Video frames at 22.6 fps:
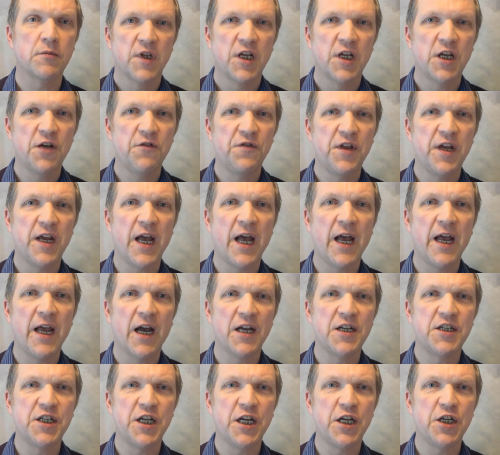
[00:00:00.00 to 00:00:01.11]
If the AI
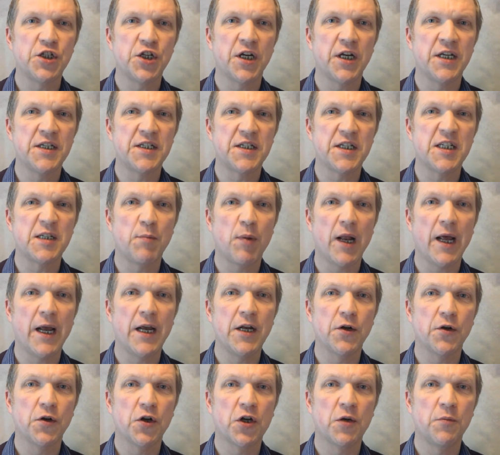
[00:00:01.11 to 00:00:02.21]
teacher is displayed
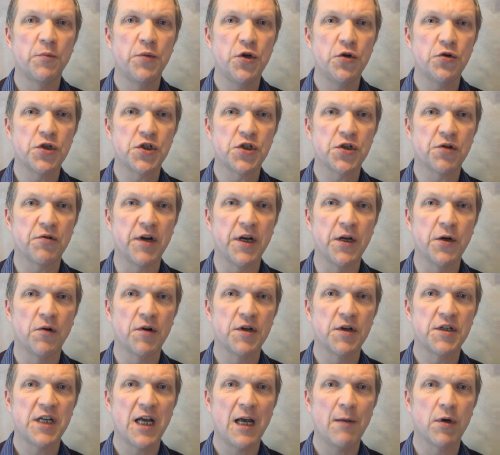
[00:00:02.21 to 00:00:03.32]
on a computer screen or a
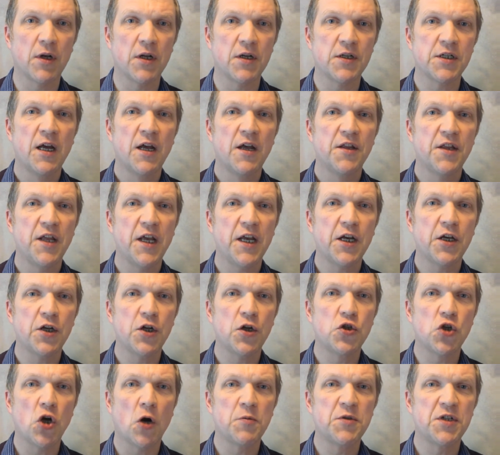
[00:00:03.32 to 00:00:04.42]
tablet, they can
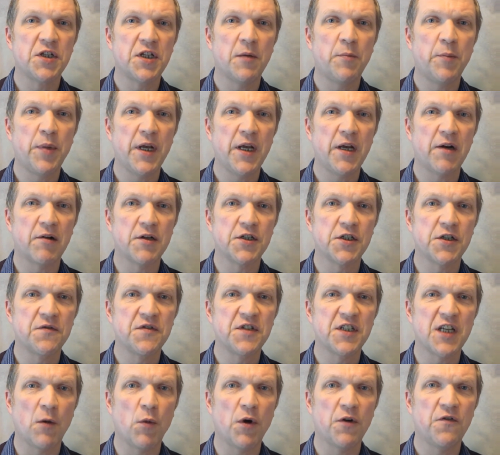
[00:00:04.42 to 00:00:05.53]
adopt the appearance of
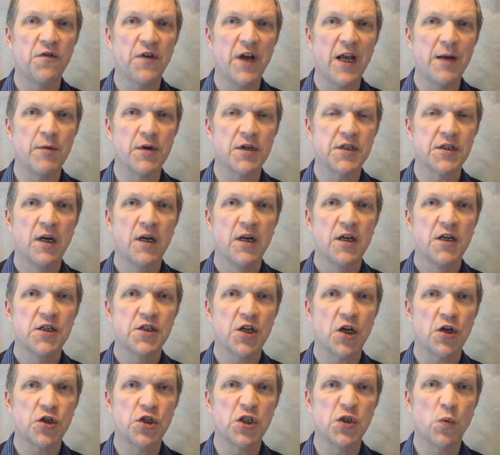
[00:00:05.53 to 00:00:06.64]
someone famous,
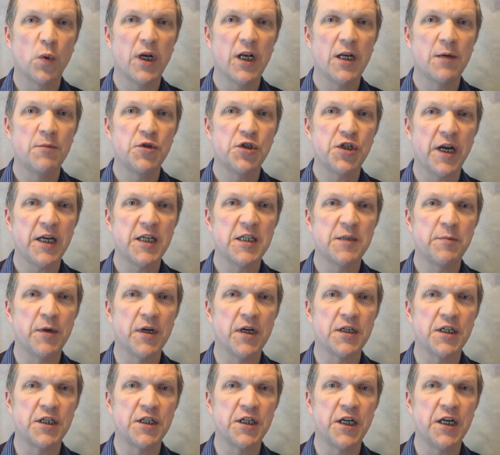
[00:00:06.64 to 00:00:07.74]
such as William Shakespeare
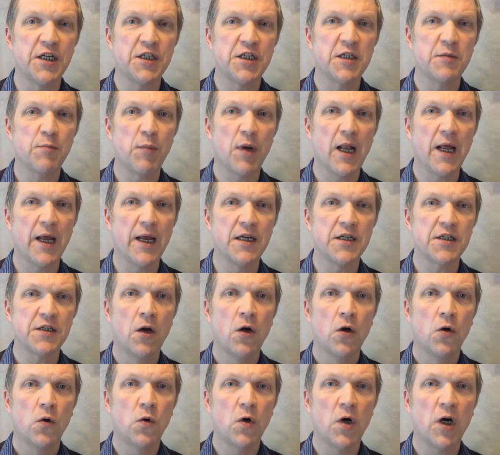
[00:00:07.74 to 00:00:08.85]
to teach his plays
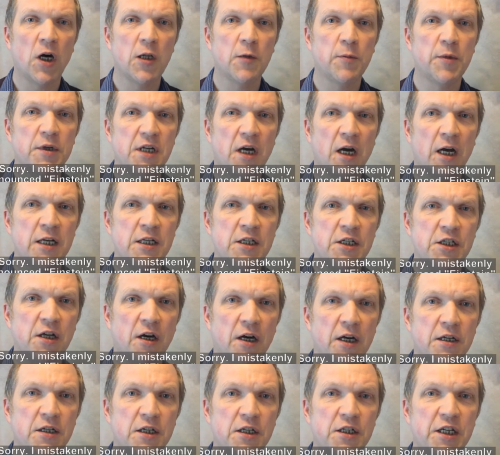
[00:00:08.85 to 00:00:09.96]
or Albert
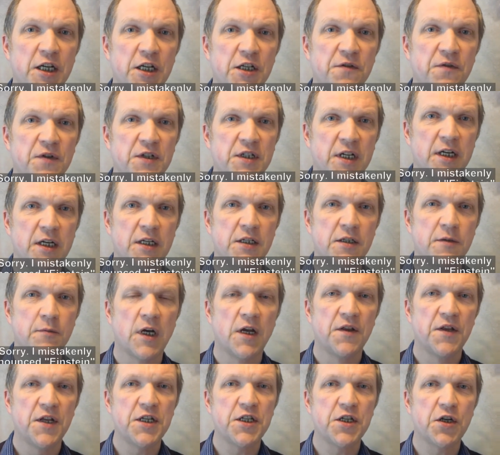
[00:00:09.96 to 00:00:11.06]
Einstein to teach physics.
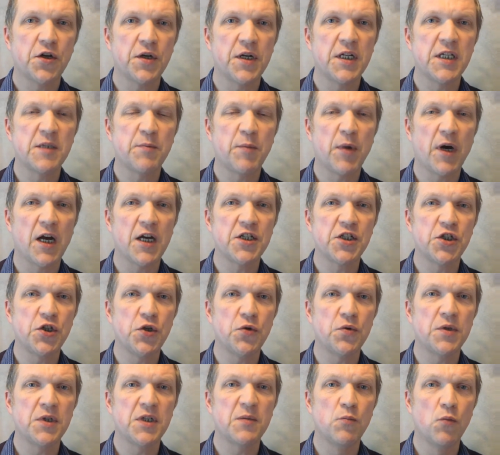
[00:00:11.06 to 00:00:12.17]
This could inspire
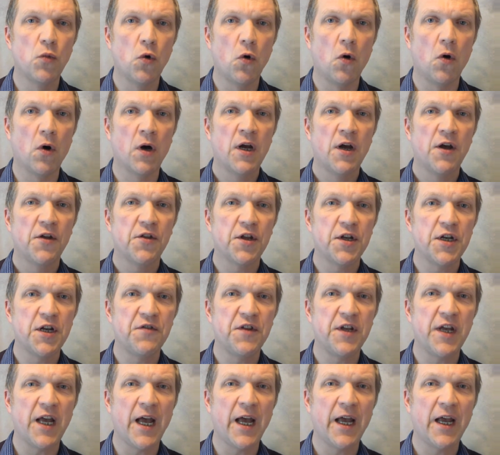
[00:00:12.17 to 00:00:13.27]
students more than if
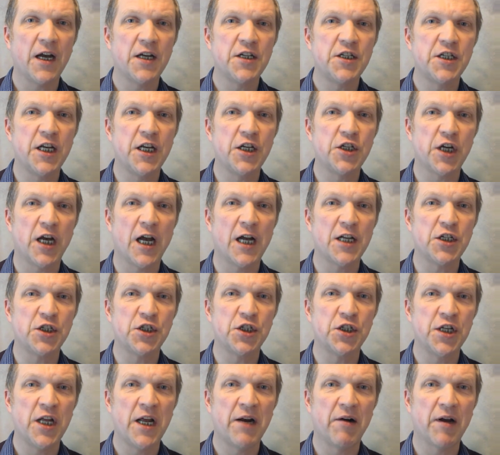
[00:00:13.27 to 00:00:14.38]
the AI teacher had a
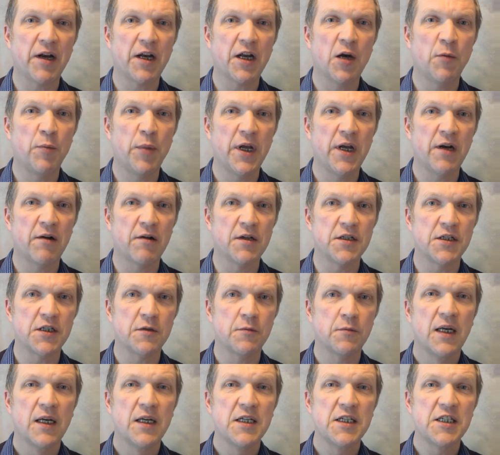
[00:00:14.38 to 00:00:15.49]
generic appearance.
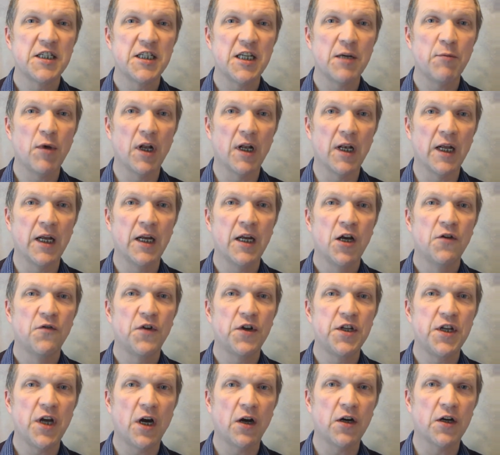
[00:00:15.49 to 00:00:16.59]
Similarly, for
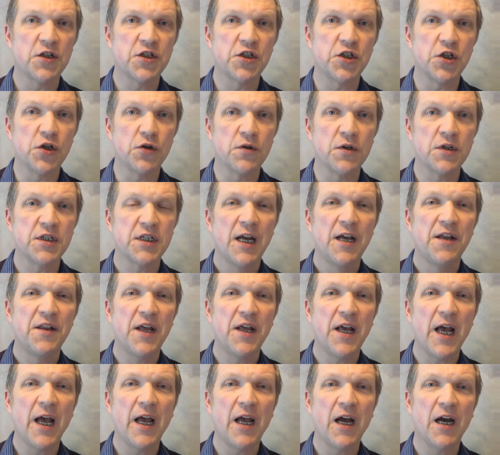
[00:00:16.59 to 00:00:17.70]
younger students,
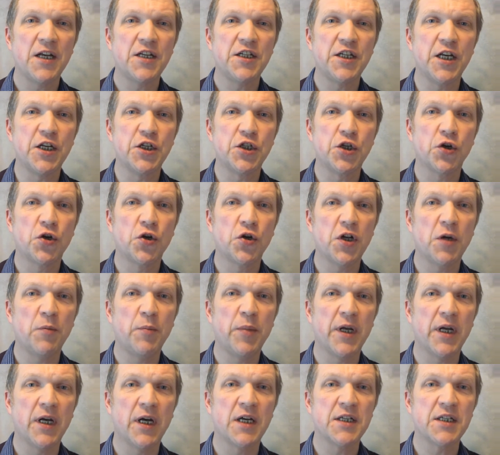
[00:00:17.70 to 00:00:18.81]
the AI teacher could
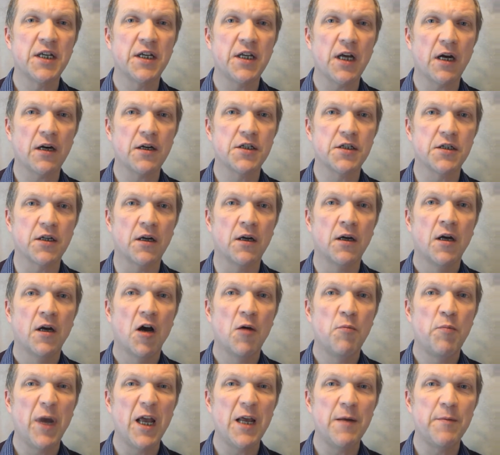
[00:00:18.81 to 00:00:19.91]
appear as a youngster,
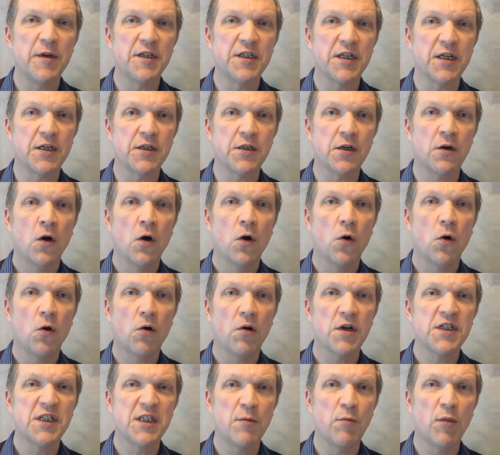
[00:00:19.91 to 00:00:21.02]
a babysitter, or
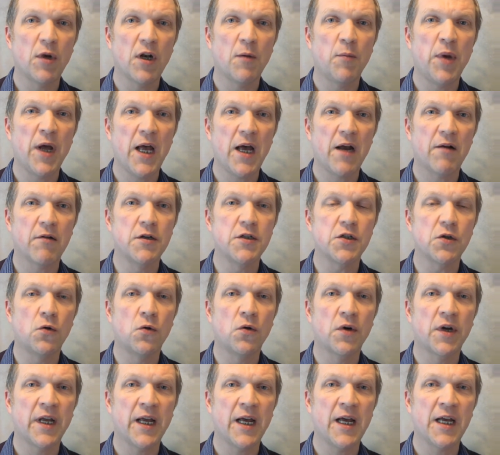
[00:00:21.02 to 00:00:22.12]
a similar parent
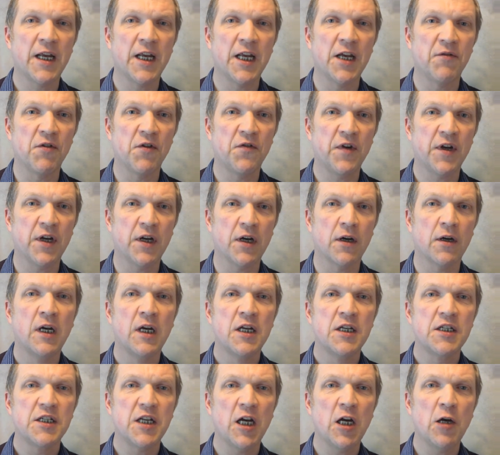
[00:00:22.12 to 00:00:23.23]
or caregiver figure
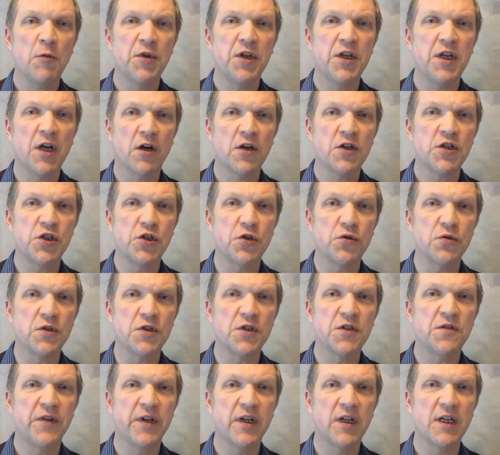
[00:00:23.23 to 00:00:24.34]
to help the young
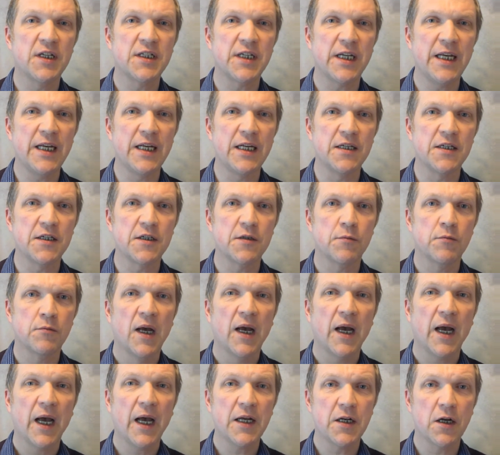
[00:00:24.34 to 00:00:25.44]
students feel at ease.
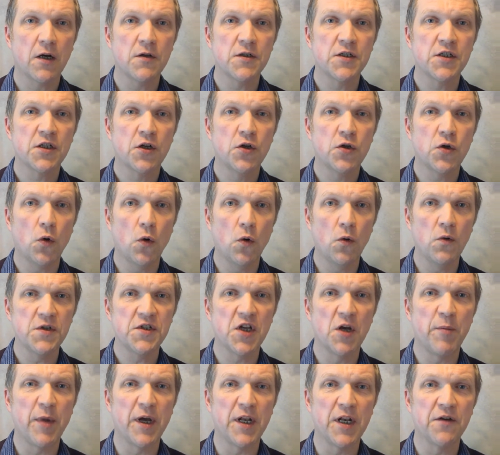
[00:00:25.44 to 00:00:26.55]
Adults could
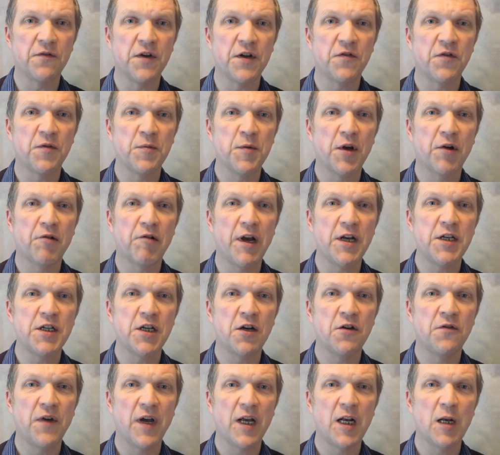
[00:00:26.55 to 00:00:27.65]
also benefit from the greater
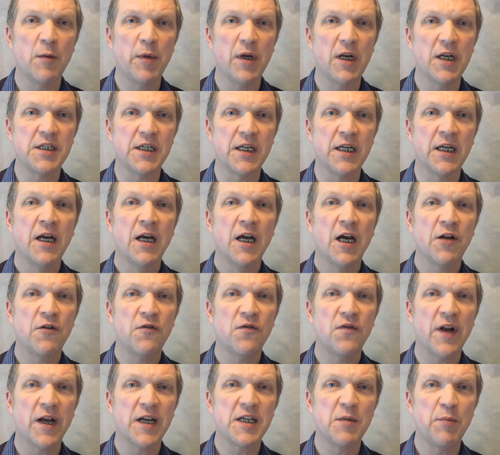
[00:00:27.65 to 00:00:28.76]
availability and
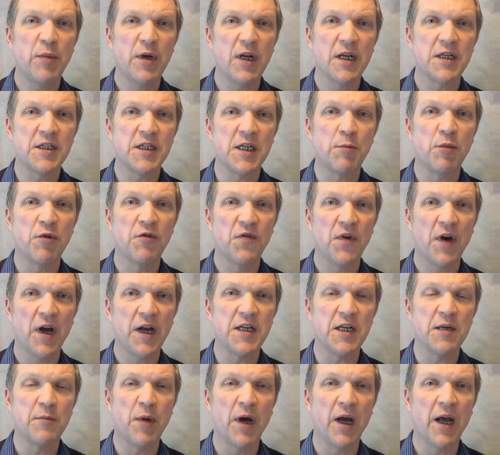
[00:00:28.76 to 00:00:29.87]
flexibility
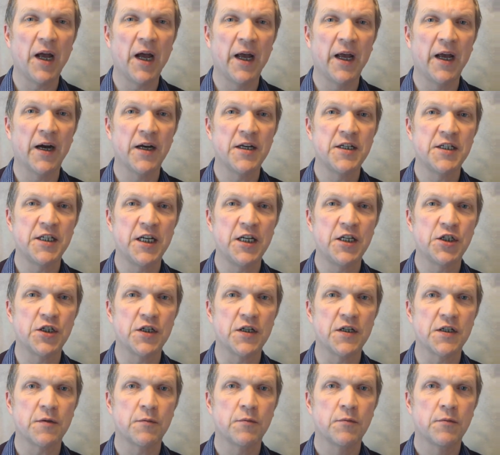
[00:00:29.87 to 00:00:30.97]
provided by AI
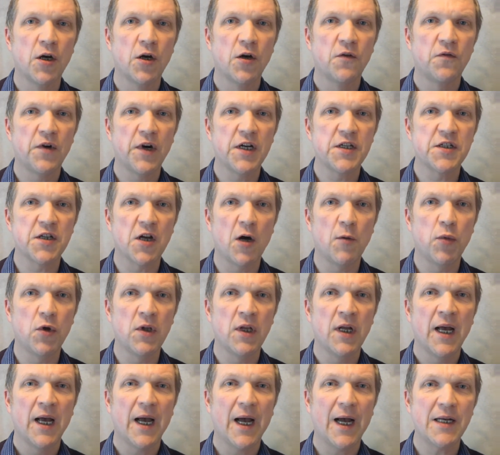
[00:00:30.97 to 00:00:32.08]
teachers. For
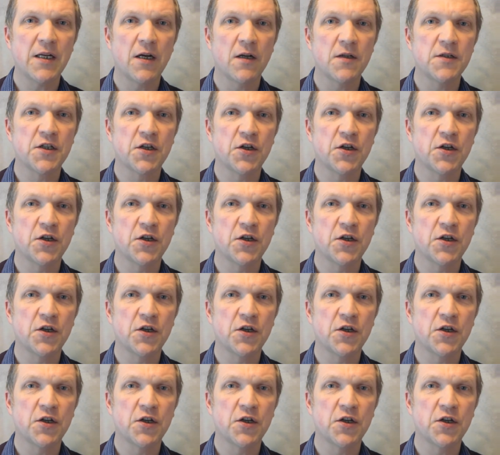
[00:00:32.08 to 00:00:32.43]
example, adults